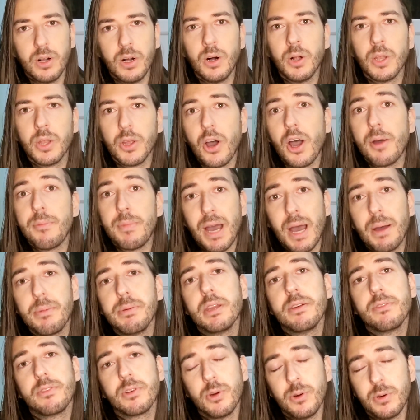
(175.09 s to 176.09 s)
Although I'm
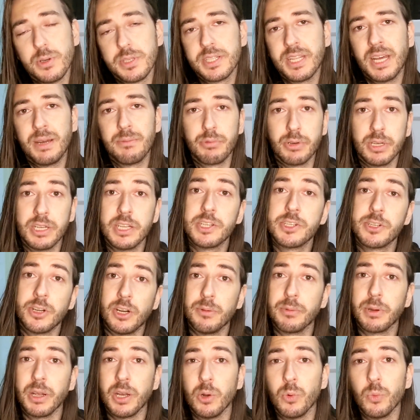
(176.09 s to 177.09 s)
happy, of course, that I'm pretty sure
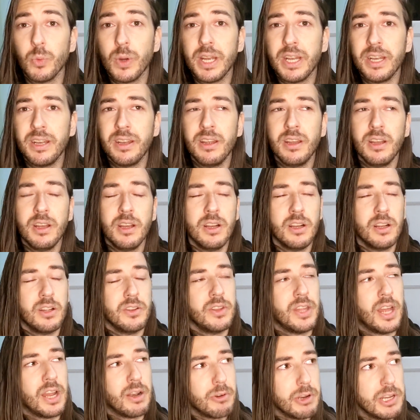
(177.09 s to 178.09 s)
I'm going to win,
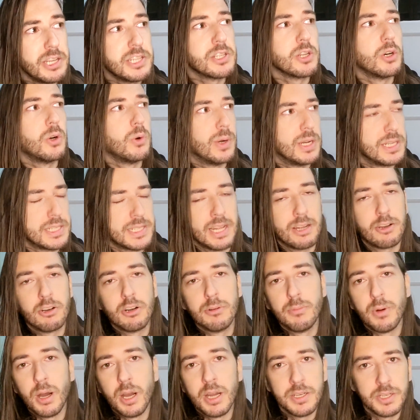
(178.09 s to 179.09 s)
there is always that
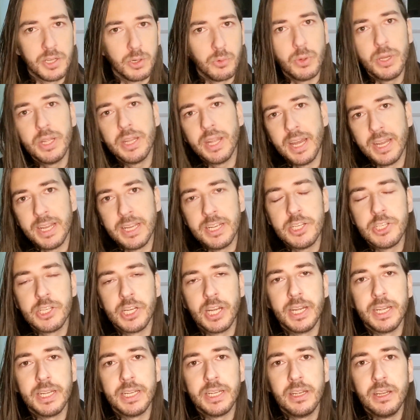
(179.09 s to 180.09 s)
reminder with
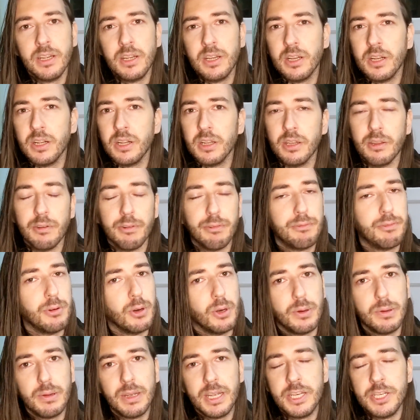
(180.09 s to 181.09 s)
AJ, the
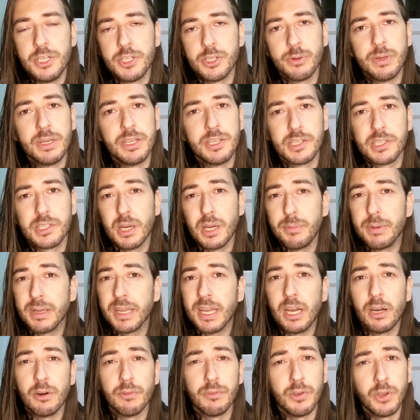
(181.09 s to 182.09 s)
foot injury coming
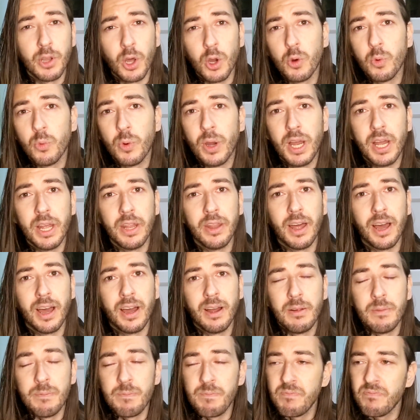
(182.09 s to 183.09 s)
out of nowhere,
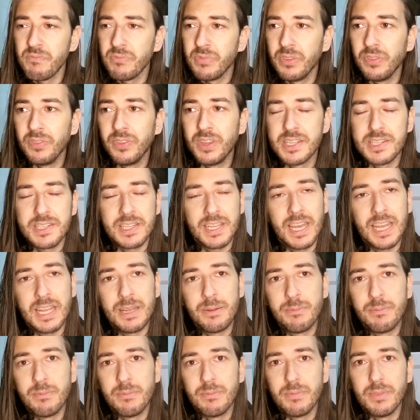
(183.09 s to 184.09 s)
that this
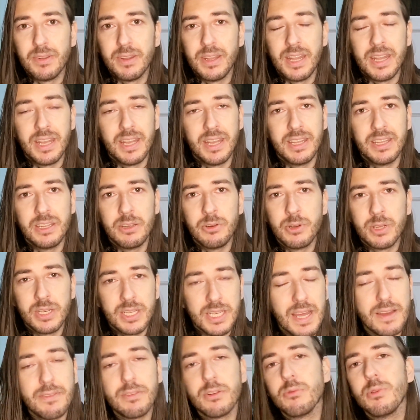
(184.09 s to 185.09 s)
game, you
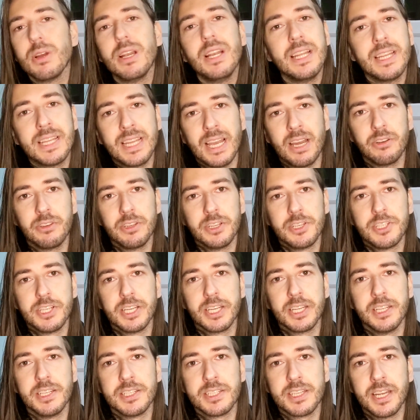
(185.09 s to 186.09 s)
can never really count your
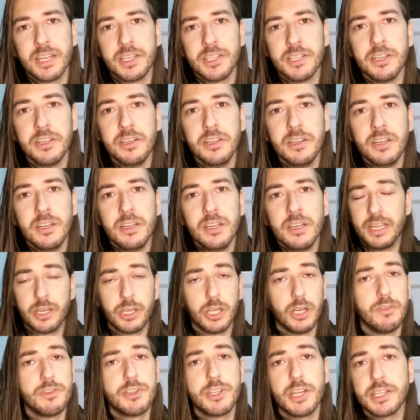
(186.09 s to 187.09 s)
chickens, can you? It
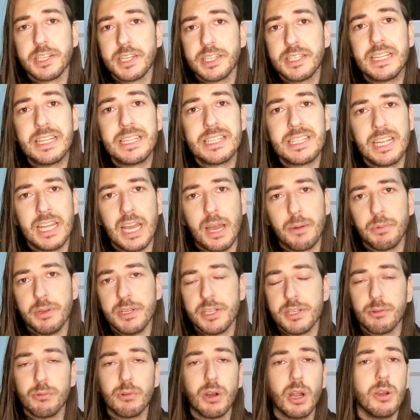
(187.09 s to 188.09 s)
could have just as easily happened
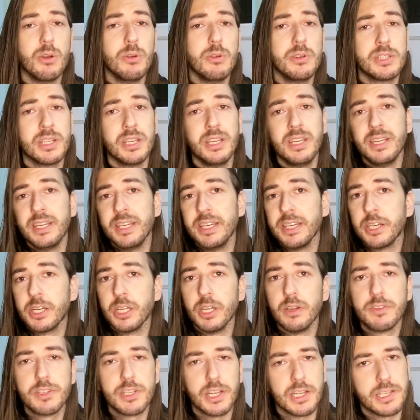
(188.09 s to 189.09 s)
to Rose, it could
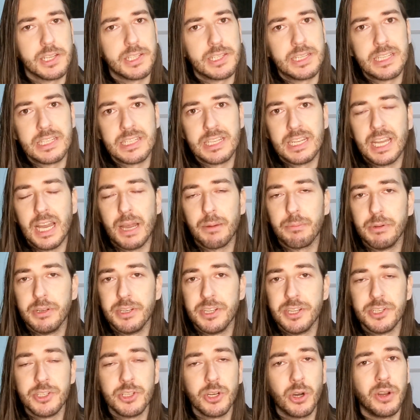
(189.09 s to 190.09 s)
have just as easily happened
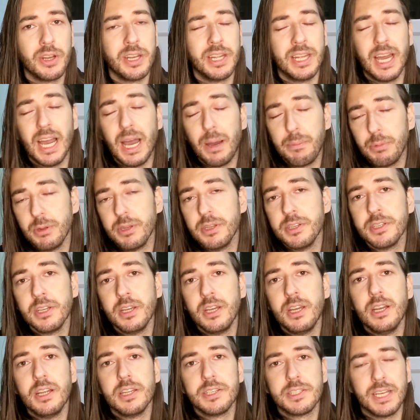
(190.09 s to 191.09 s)
to John, it happened
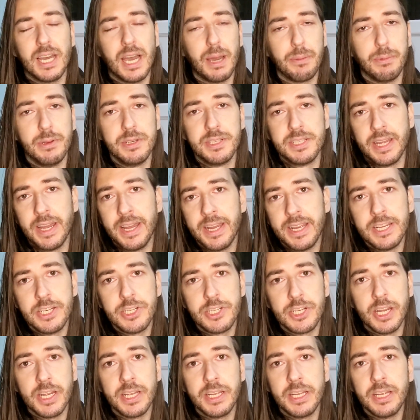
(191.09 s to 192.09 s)
to happen to
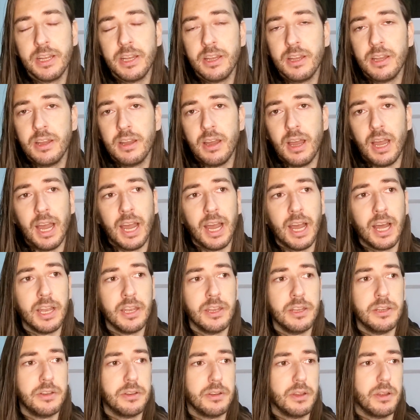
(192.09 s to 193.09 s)
AJ,
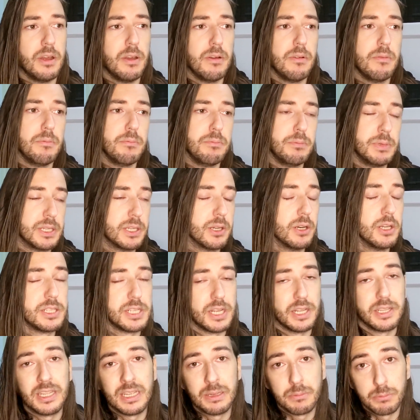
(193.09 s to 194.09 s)
and because
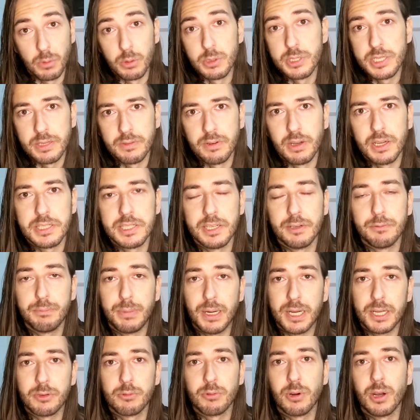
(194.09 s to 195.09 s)
I think most of us have
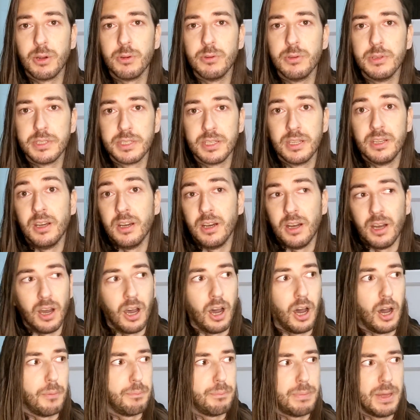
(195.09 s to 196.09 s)
backed Rose,
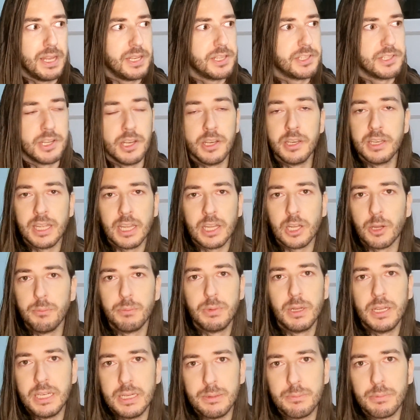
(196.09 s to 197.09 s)
our bets didn't get
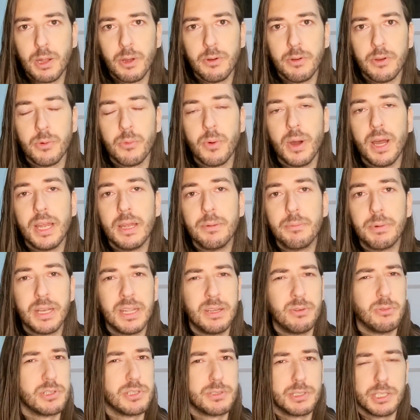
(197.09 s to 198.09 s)
completely blown away, but
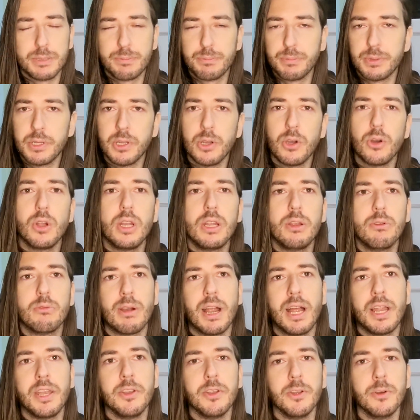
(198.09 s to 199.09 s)
it was just purely
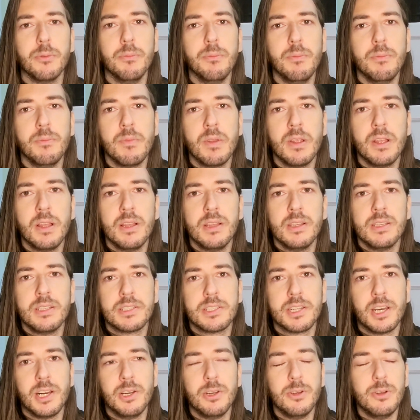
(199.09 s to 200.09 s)
random.
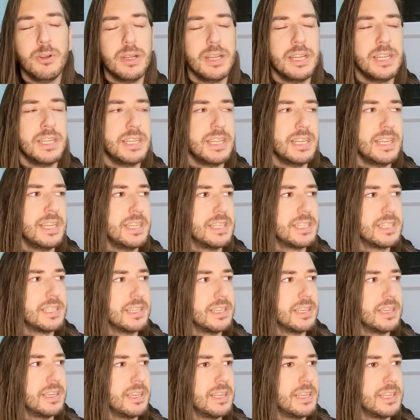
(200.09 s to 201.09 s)
So
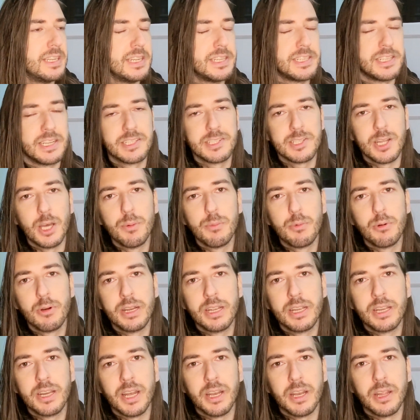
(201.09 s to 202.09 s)
it's a
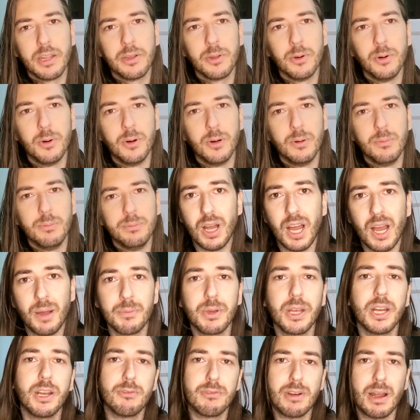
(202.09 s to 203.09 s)
sobering kind of thought. I'm
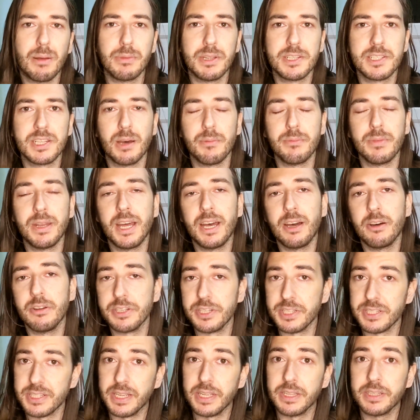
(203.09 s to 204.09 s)
going to wrap this up now and
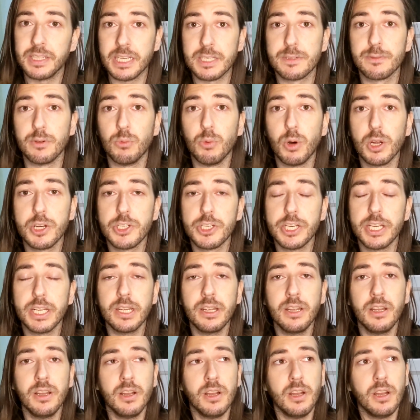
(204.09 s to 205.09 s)
just say thanks for
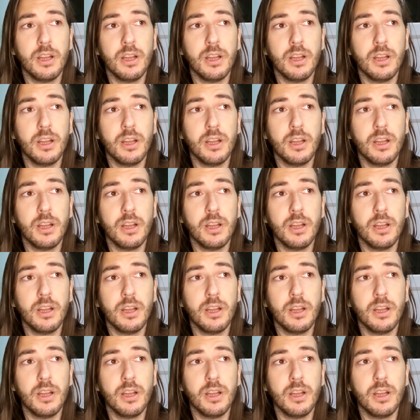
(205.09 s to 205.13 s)
watching.